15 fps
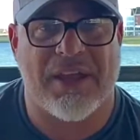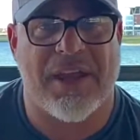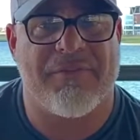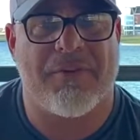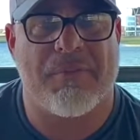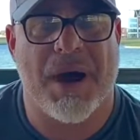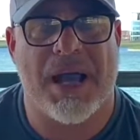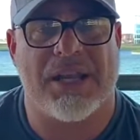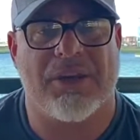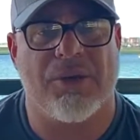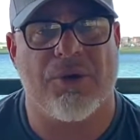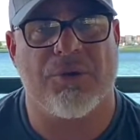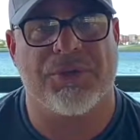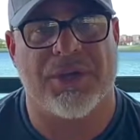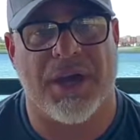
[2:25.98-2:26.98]
everybody
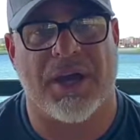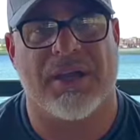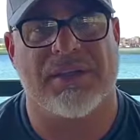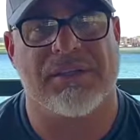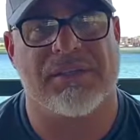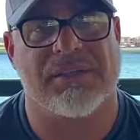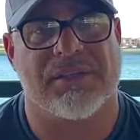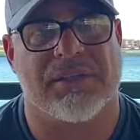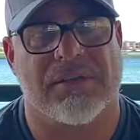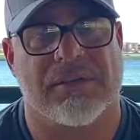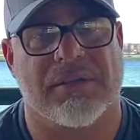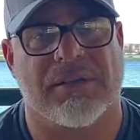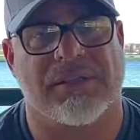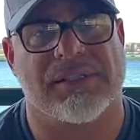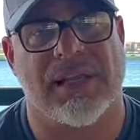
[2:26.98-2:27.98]
who does
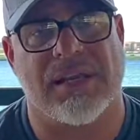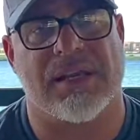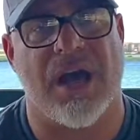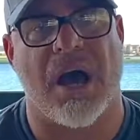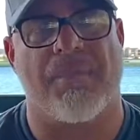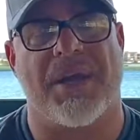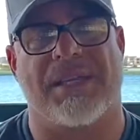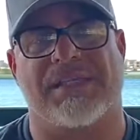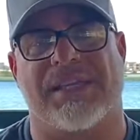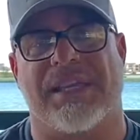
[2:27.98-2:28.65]
send comments.